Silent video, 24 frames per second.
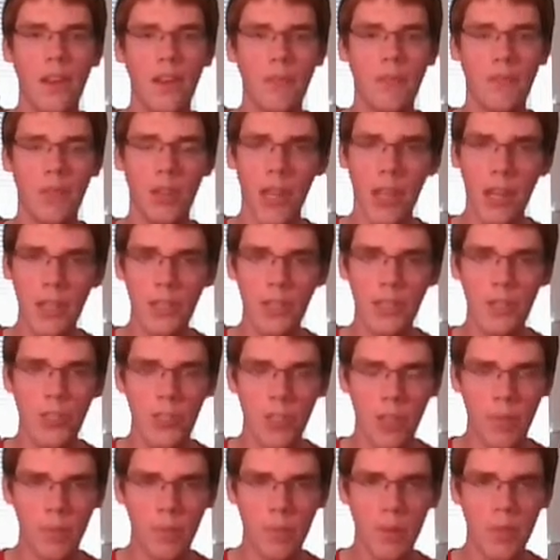
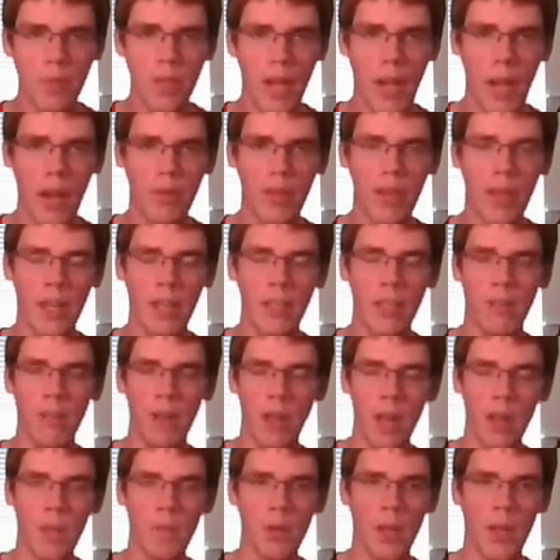relationships, how they
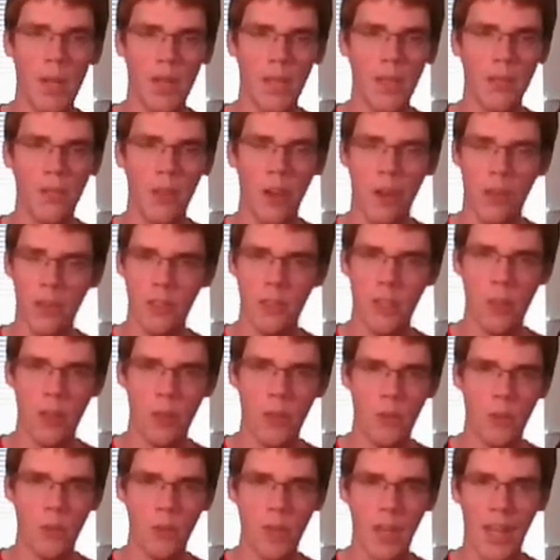developed, like
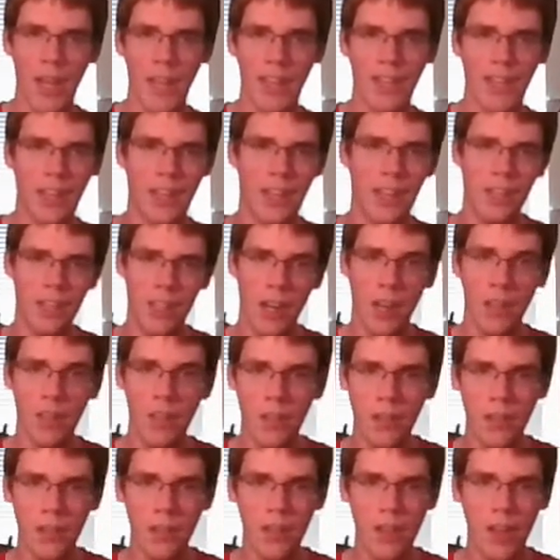Naruto liking
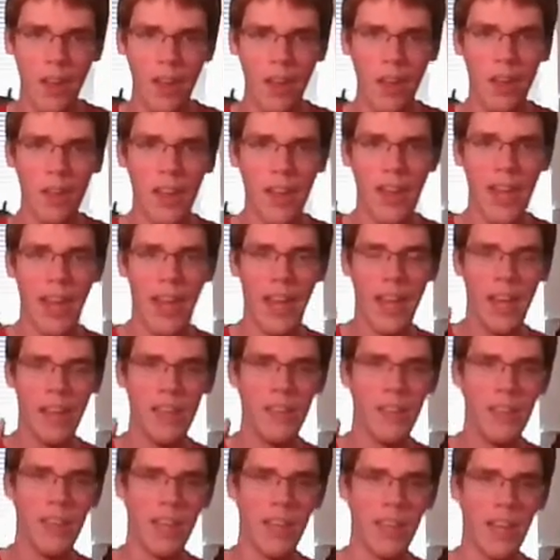Hinata,
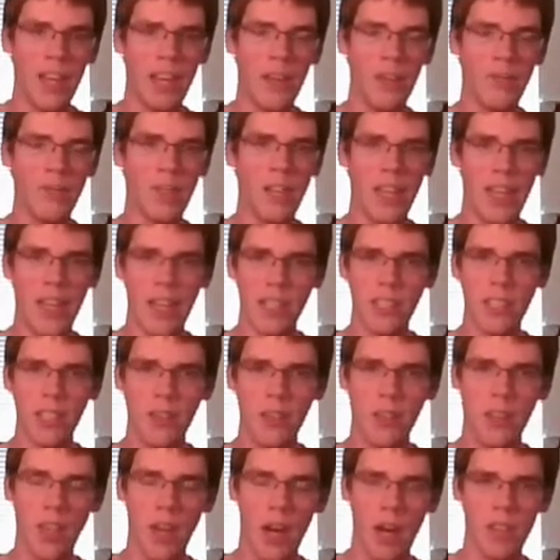and they kind of
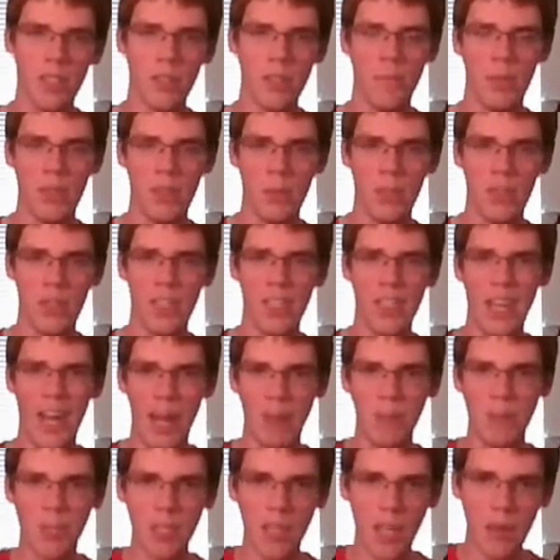connected the dots between the
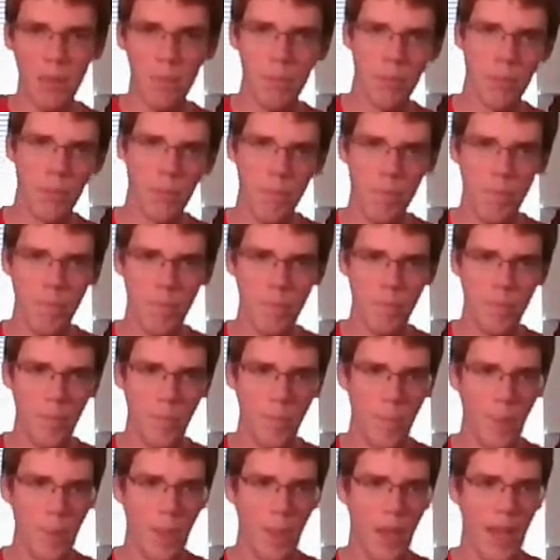time skip
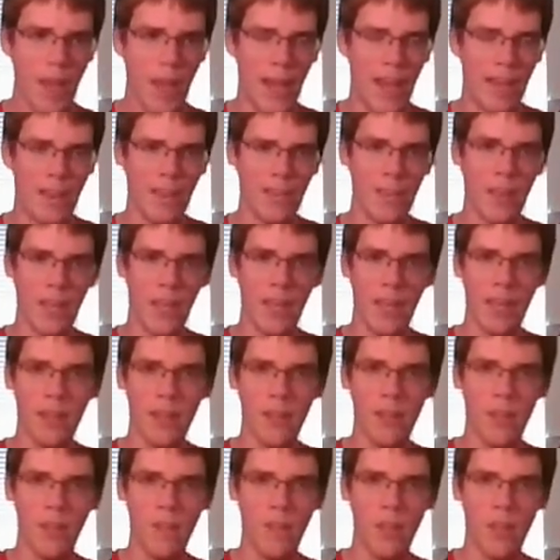and the
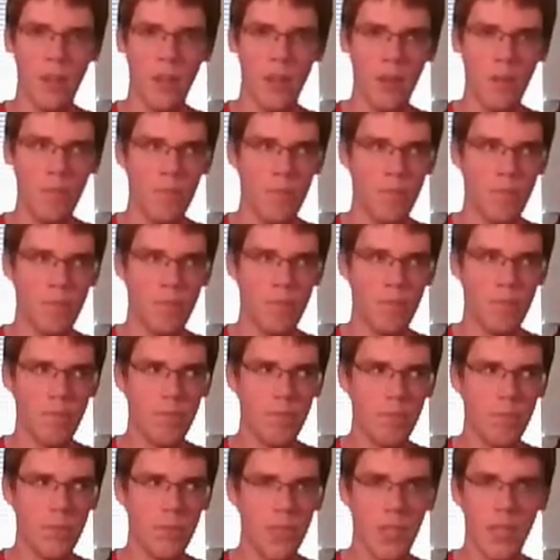end of the
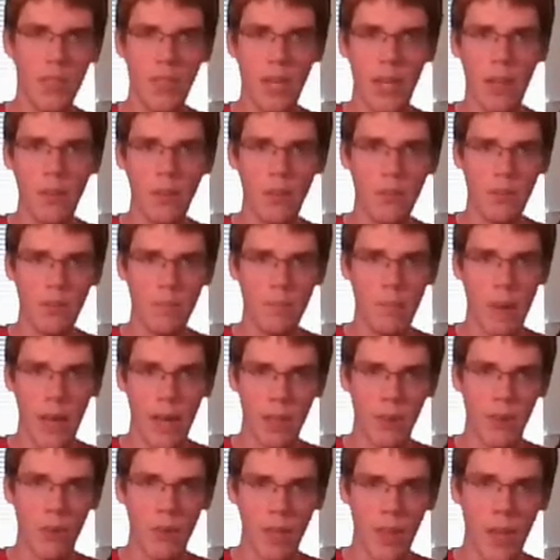Ten Tails
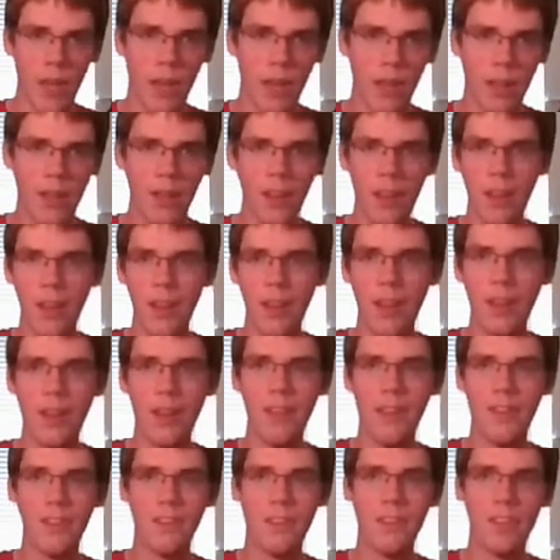battle thing.
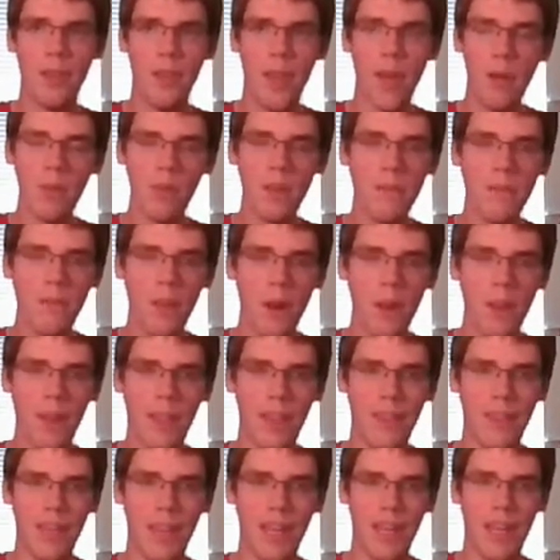So that was fun
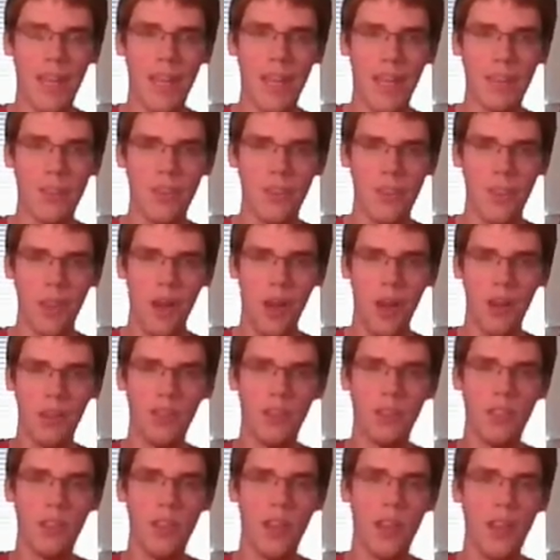that they connect the
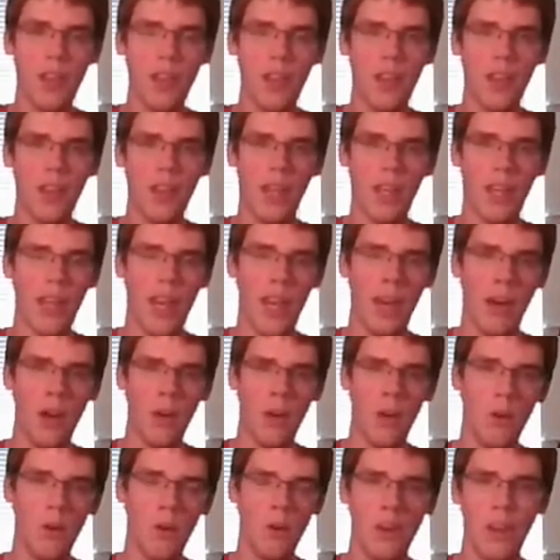dots, like
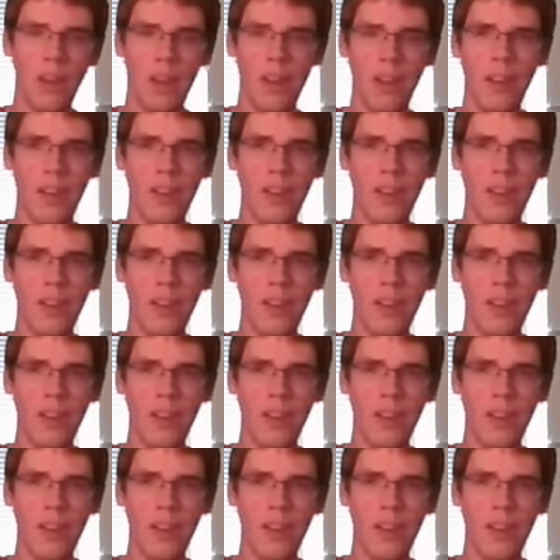how